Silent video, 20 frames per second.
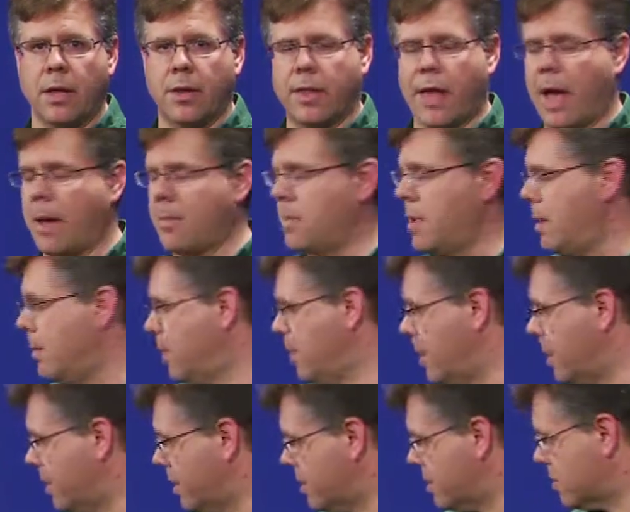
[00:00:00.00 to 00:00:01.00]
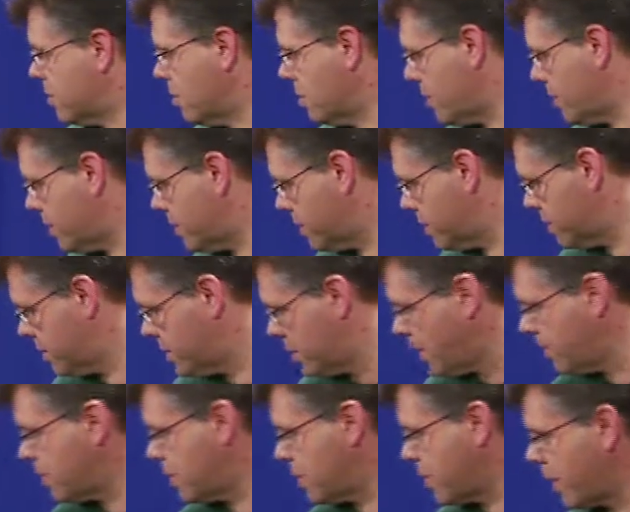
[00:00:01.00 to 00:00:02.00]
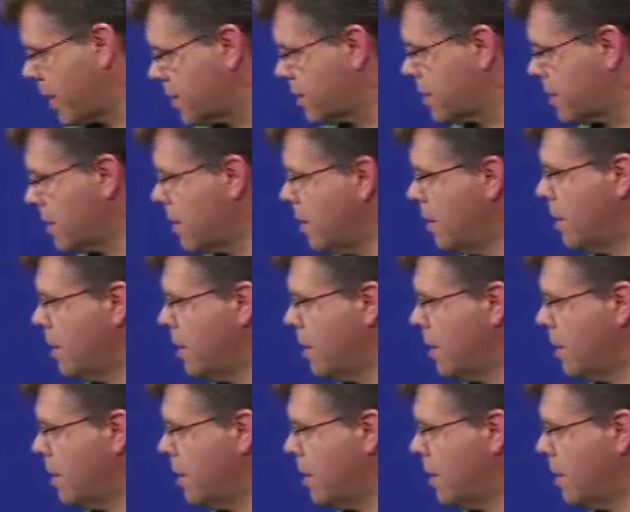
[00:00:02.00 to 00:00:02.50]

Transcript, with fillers: That may be in the super substructure,